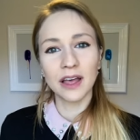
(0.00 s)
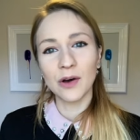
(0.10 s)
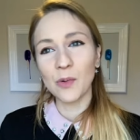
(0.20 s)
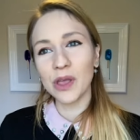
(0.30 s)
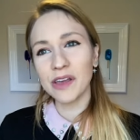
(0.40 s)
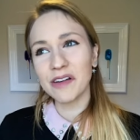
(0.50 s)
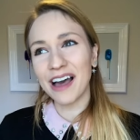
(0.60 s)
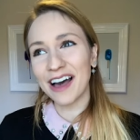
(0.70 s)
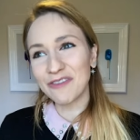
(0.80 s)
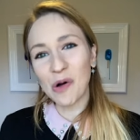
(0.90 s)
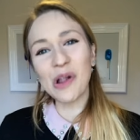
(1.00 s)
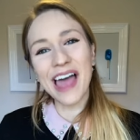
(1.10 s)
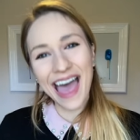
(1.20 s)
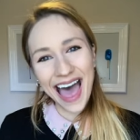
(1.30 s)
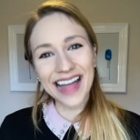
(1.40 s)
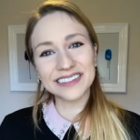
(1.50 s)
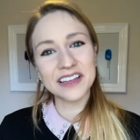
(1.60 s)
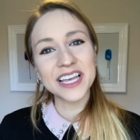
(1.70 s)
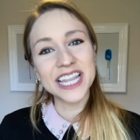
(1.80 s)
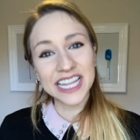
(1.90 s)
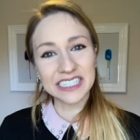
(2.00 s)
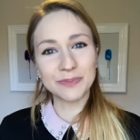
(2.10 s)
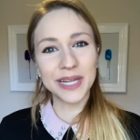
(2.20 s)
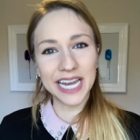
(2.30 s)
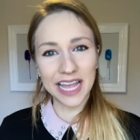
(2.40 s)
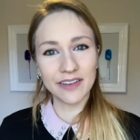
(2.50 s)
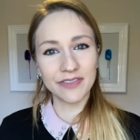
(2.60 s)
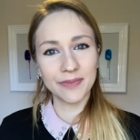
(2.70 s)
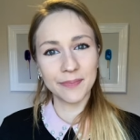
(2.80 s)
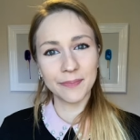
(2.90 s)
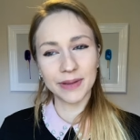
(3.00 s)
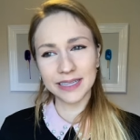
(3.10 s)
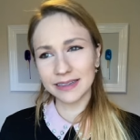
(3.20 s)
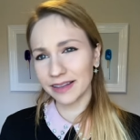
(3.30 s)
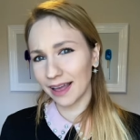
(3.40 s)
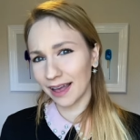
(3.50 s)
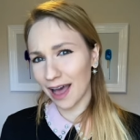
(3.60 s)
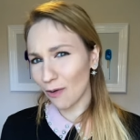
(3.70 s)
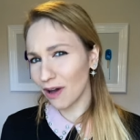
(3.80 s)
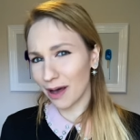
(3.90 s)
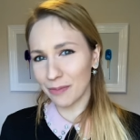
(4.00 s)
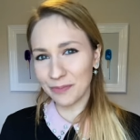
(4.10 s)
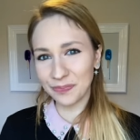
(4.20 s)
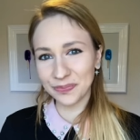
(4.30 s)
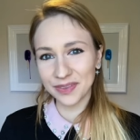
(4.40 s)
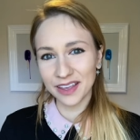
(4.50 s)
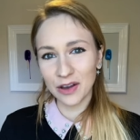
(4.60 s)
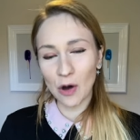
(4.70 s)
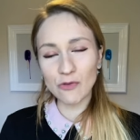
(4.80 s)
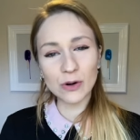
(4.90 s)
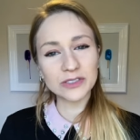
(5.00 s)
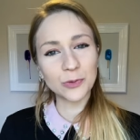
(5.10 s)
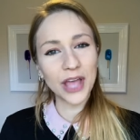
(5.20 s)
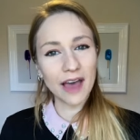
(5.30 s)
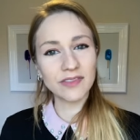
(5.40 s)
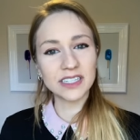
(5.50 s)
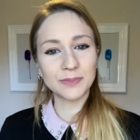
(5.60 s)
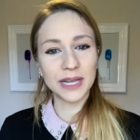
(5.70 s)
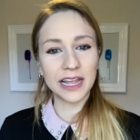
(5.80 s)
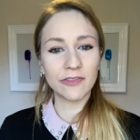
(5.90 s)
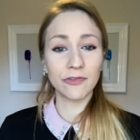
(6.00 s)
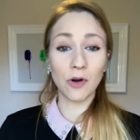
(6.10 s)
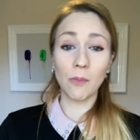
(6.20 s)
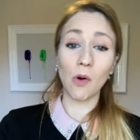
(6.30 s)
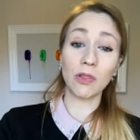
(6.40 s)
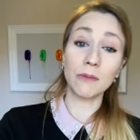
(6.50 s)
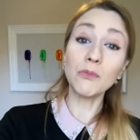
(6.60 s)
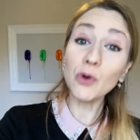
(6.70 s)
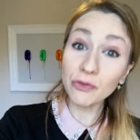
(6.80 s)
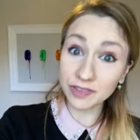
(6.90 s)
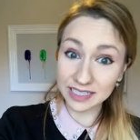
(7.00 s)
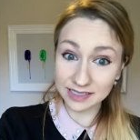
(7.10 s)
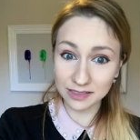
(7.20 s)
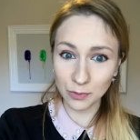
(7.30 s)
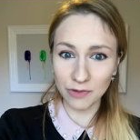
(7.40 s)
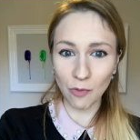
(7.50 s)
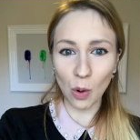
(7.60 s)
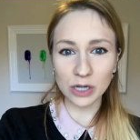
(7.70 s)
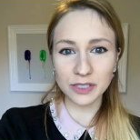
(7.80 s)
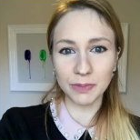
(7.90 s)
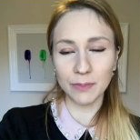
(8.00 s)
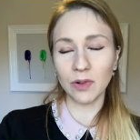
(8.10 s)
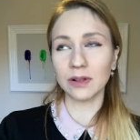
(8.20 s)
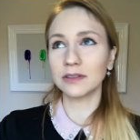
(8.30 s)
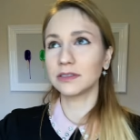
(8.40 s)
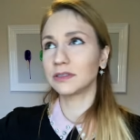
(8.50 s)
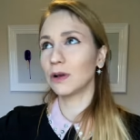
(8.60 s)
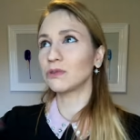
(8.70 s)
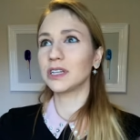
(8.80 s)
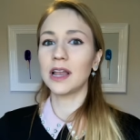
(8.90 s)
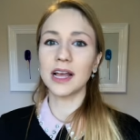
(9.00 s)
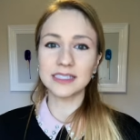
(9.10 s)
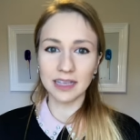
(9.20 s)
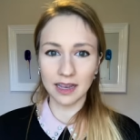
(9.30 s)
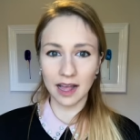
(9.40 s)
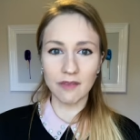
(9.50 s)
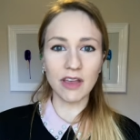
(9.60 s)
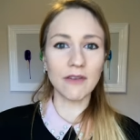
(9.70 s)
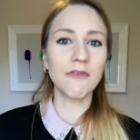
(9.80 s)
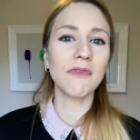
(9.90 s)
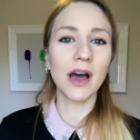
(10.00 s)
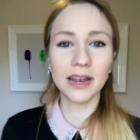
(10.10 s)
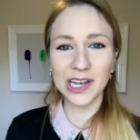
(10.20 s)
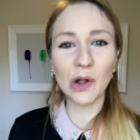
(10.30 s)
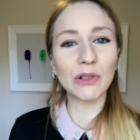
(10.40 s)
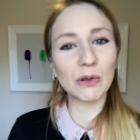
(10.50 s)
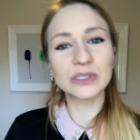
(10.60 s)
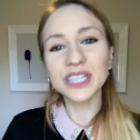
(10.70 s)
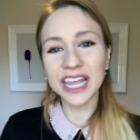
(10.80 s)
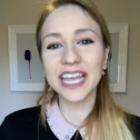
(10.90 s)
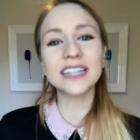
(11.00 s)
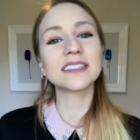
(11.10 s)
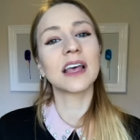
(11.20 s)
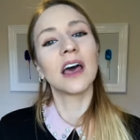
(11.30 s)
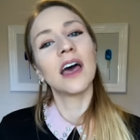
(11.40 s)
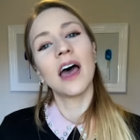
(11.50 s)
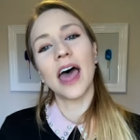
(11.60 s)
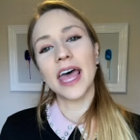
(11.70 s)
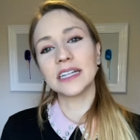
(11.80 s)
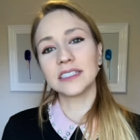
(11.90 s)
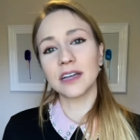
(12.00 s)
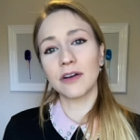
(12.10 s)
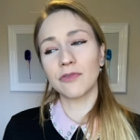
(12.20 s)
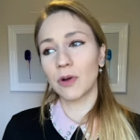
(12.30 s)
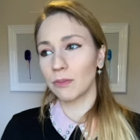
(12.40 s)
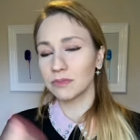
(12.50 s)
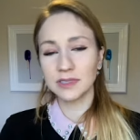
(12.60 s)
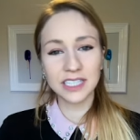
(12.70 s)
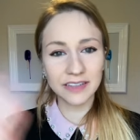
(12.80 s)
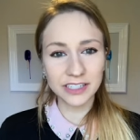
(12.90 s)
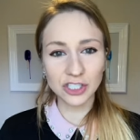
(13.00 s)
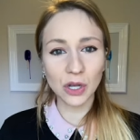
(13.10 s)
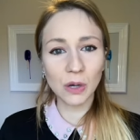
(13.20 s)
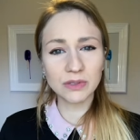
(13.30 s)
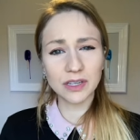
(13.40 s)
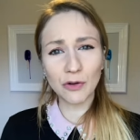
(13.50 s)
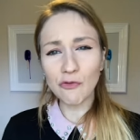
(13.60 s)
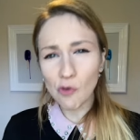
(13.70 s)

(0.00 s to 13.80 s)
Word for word: We have all had this belief. But how come? Of course, we have this belief from all the movies we've watched people socializing and having fun and all those things, and uh, from TV shows, and of